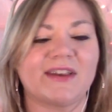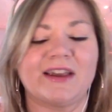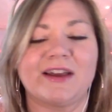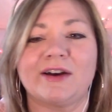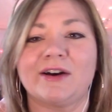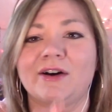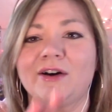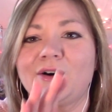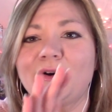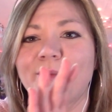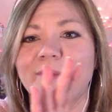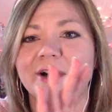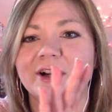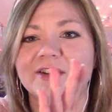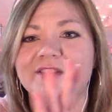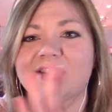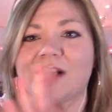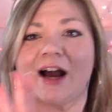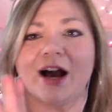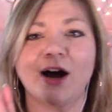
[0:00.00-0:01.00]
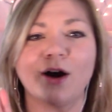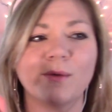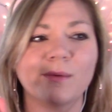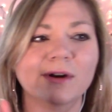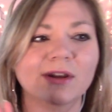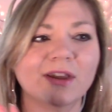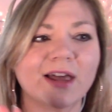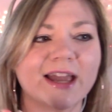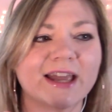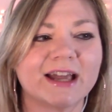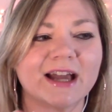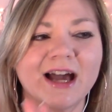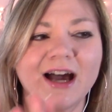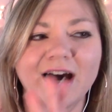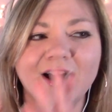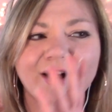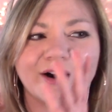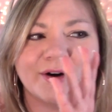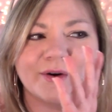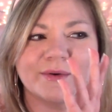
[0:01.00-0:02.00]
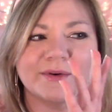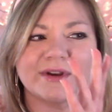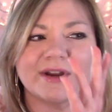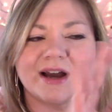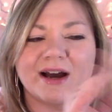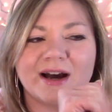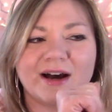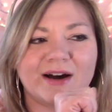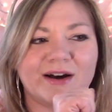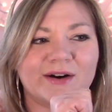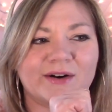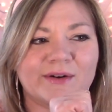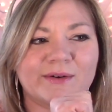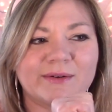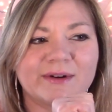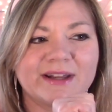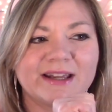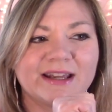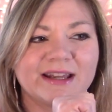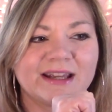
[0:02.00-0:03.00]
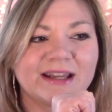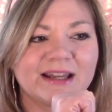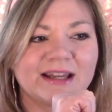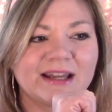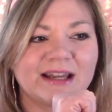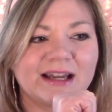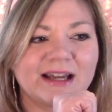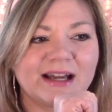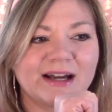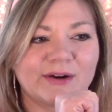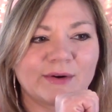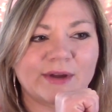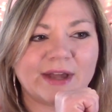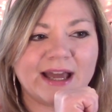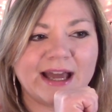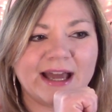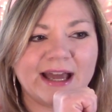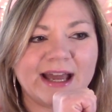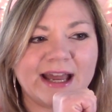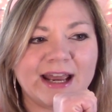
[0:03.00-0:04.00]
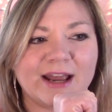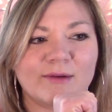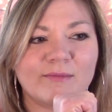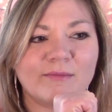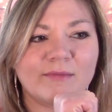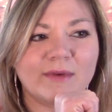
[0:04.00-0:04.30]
Ew, we're like, oh no. Okay.